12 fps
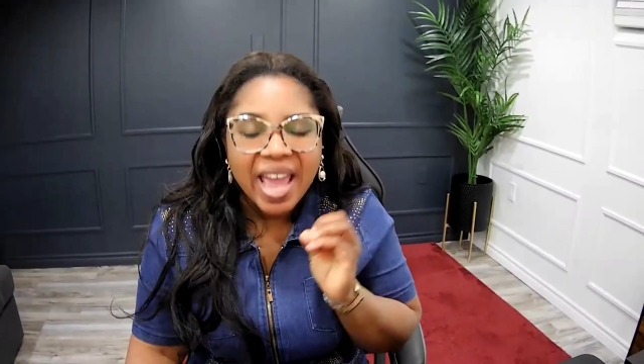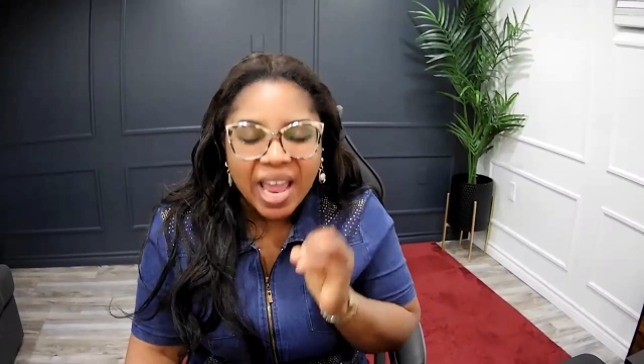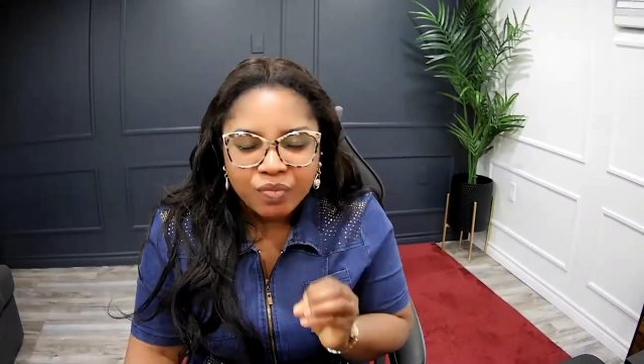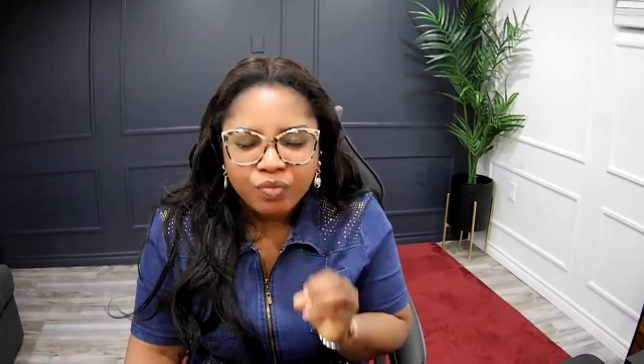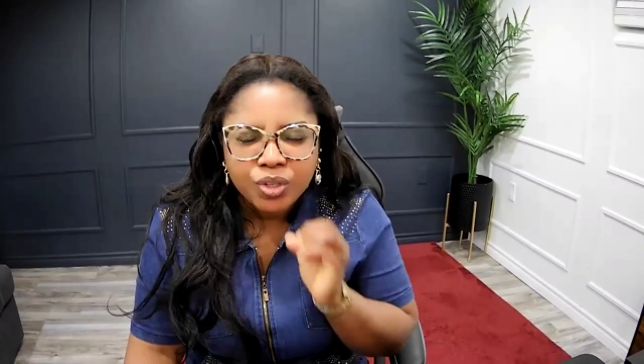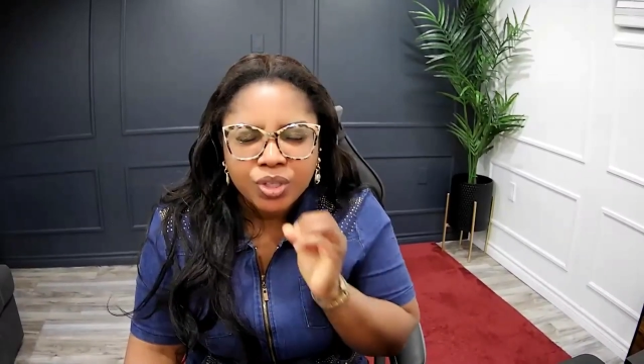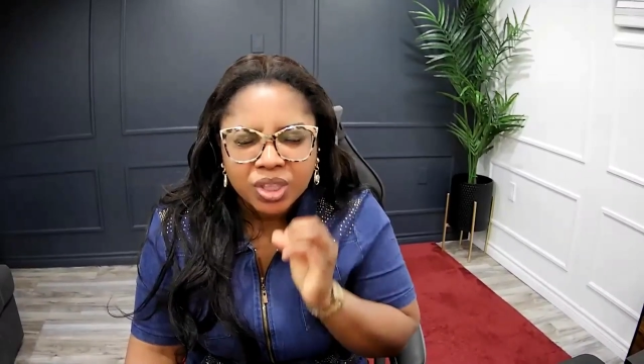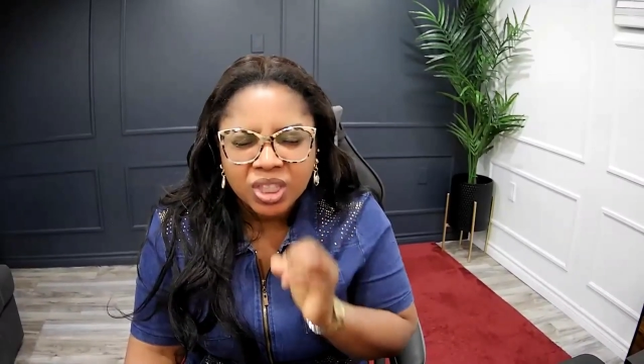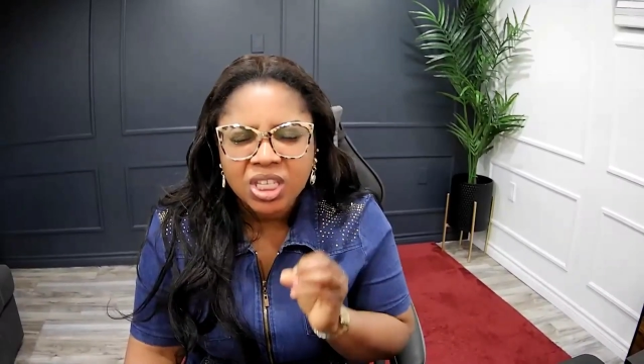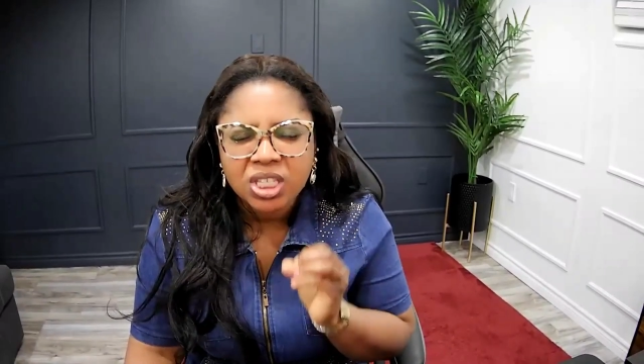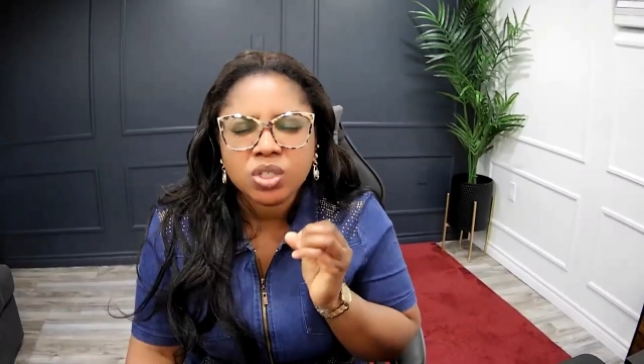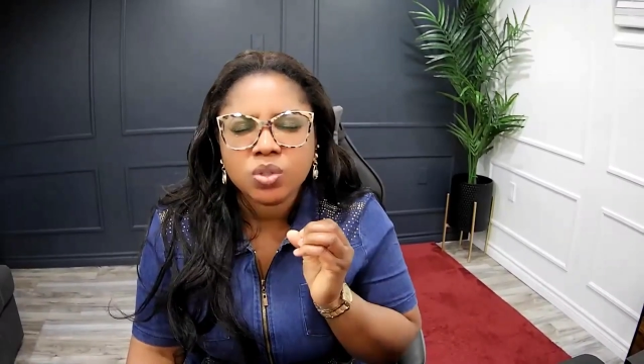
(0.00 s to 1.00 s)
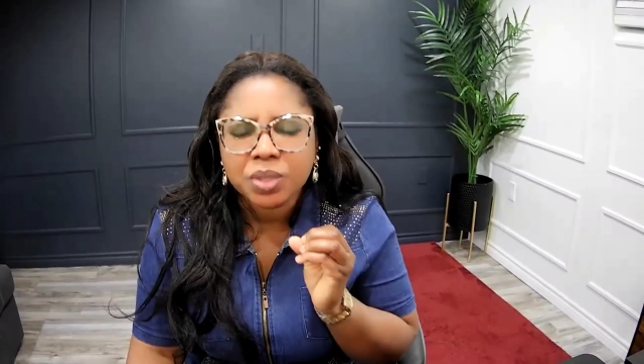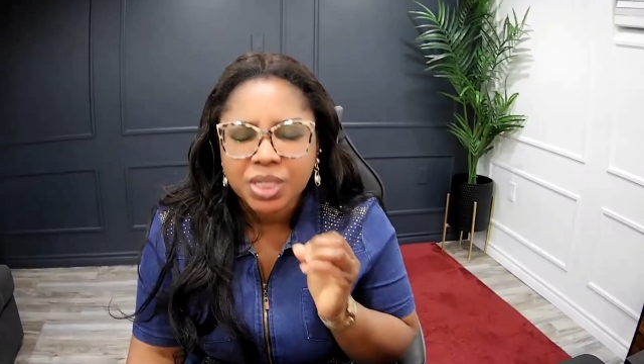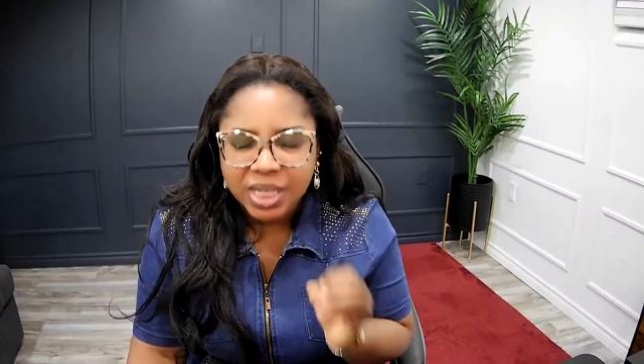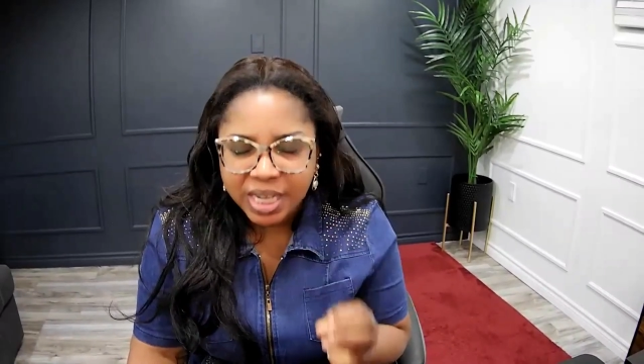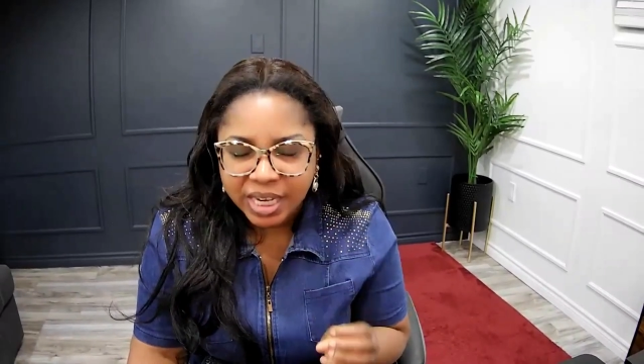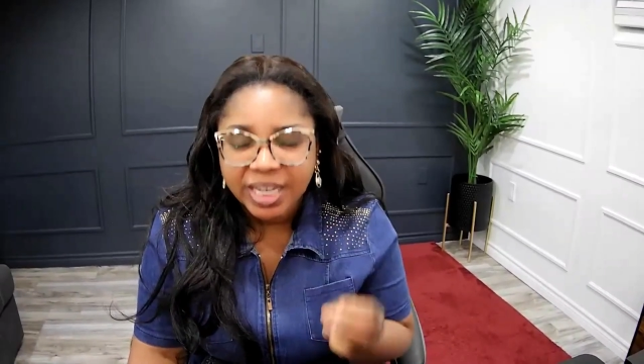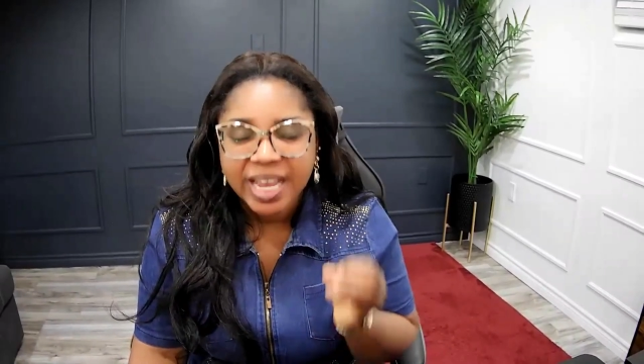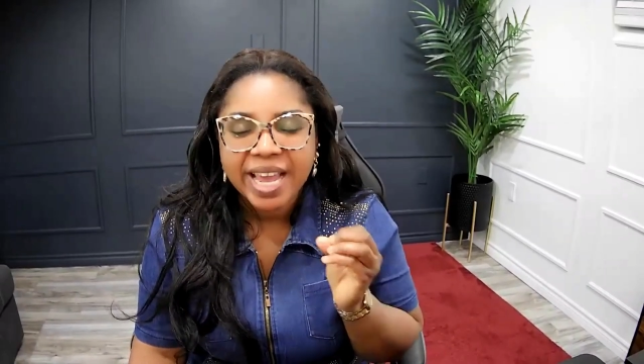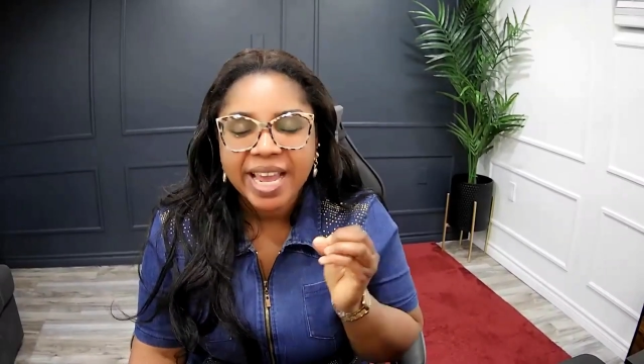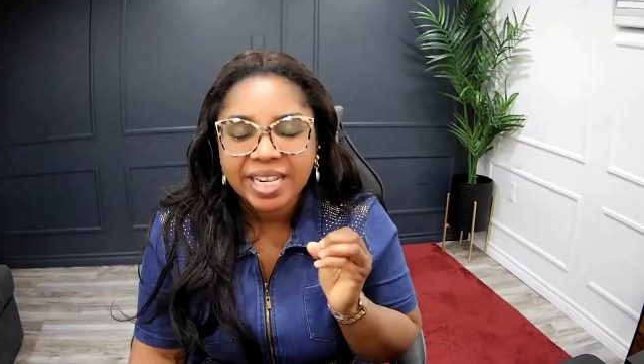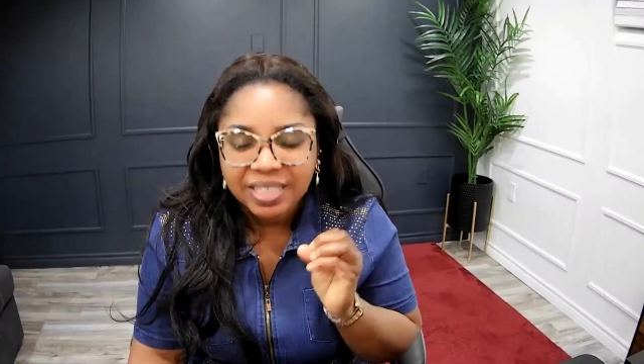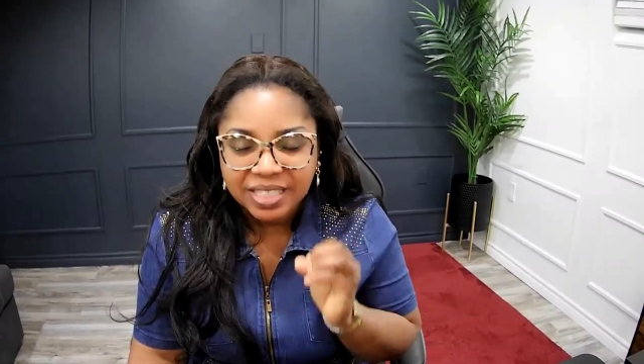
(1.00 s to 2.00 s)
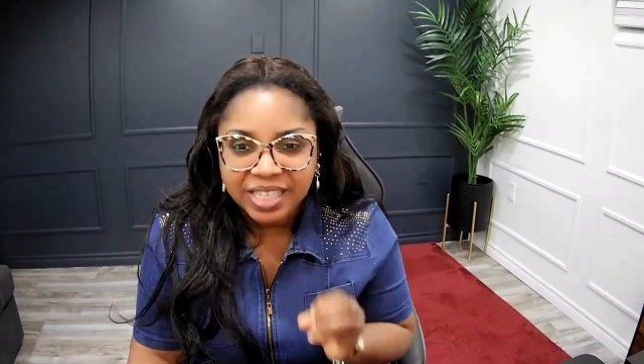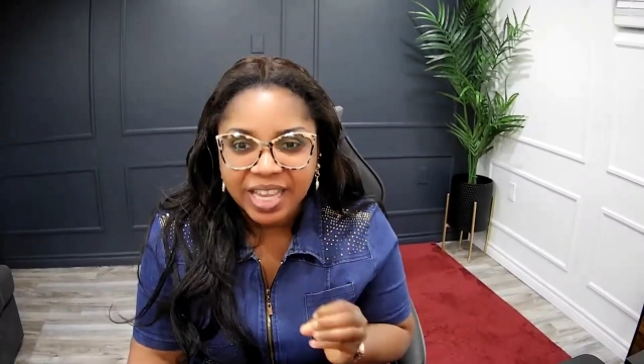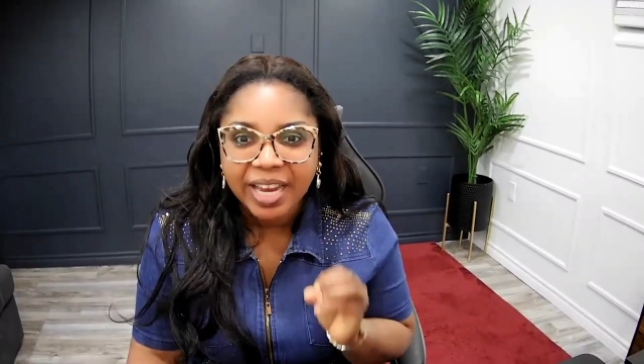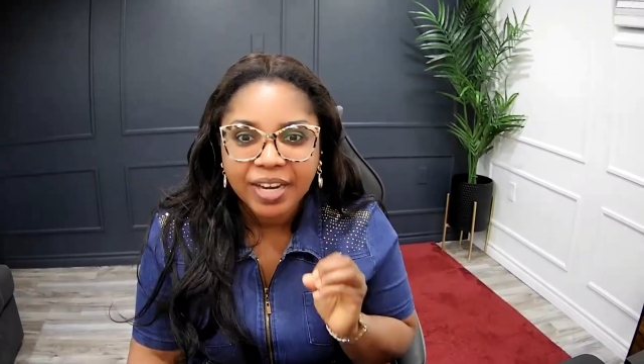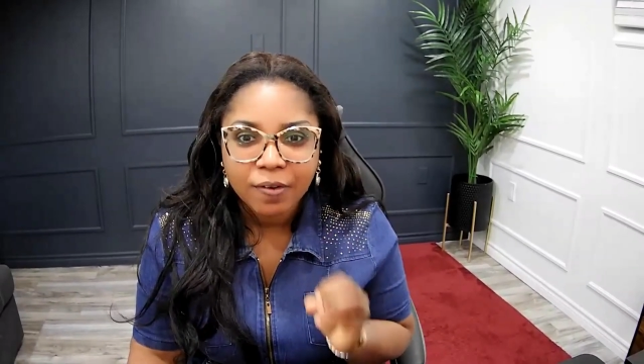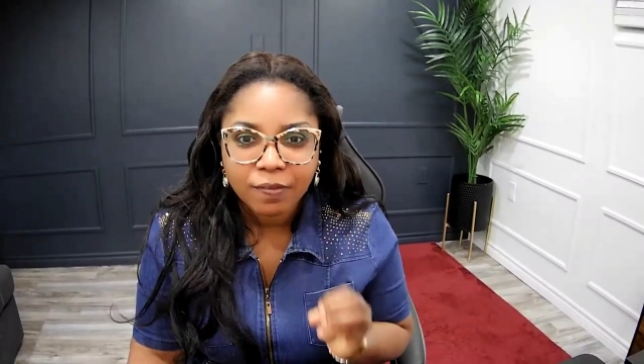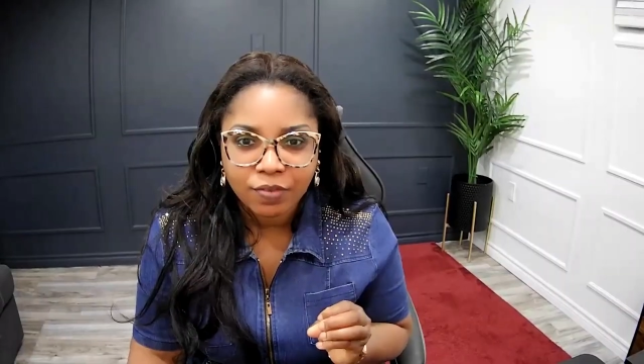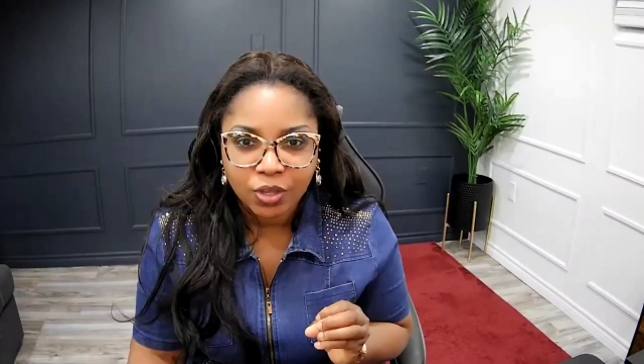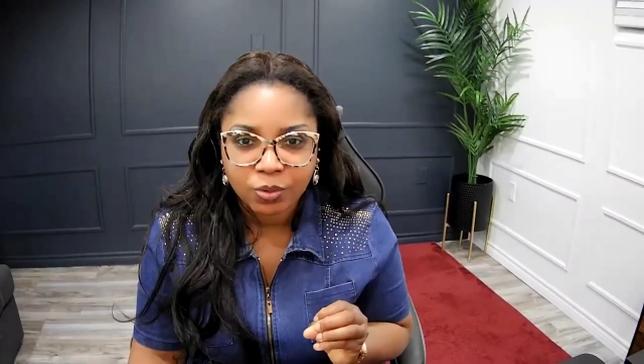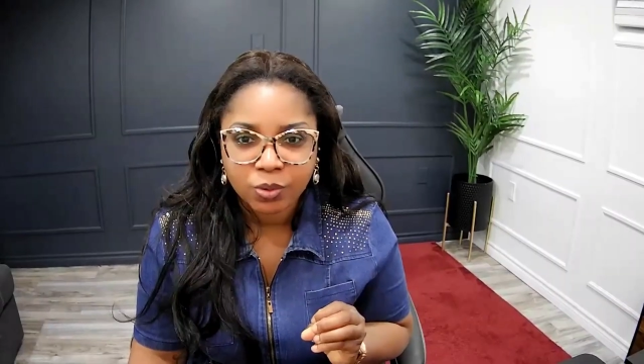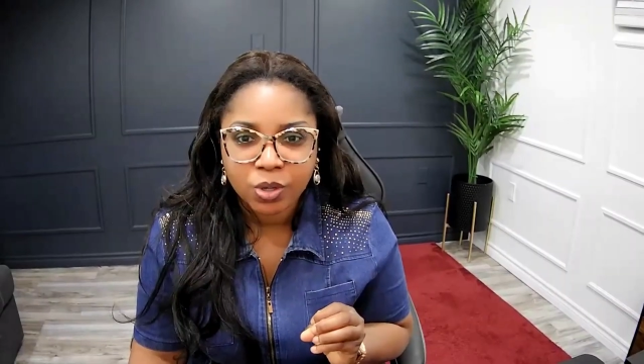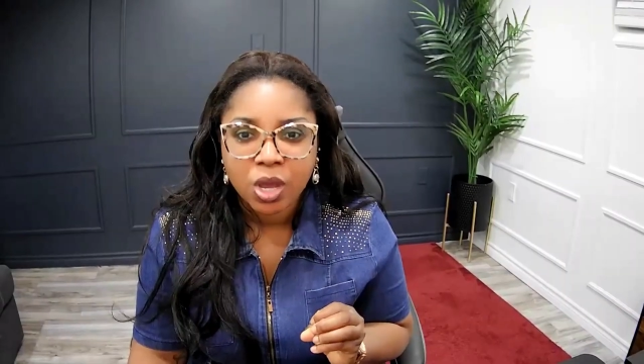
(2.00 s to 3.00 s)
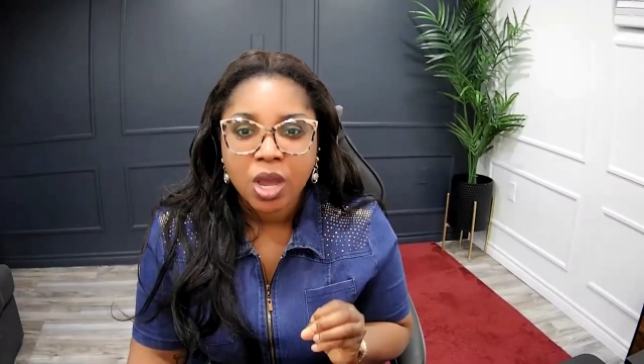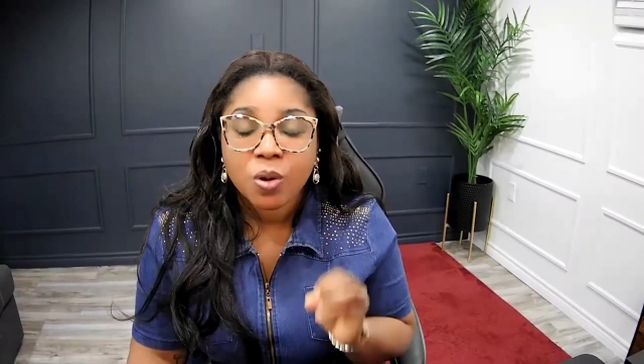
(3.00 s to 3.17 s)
everything you need inside of you